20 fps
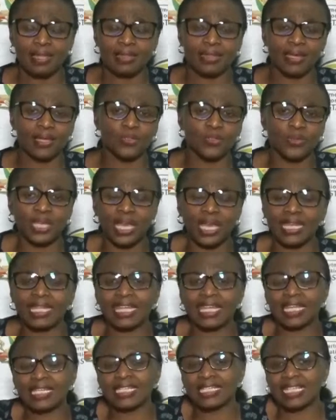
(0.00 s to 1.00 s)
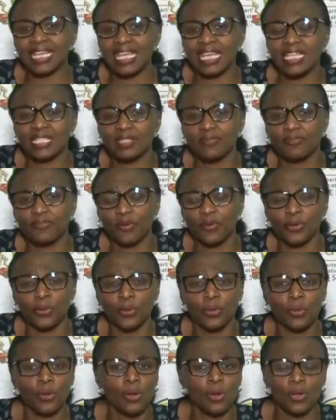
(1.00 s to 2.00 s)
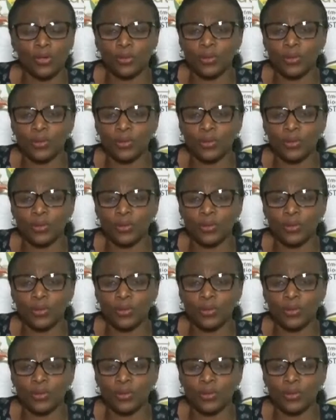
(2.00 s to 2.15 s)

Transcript: that you can get it easy for you.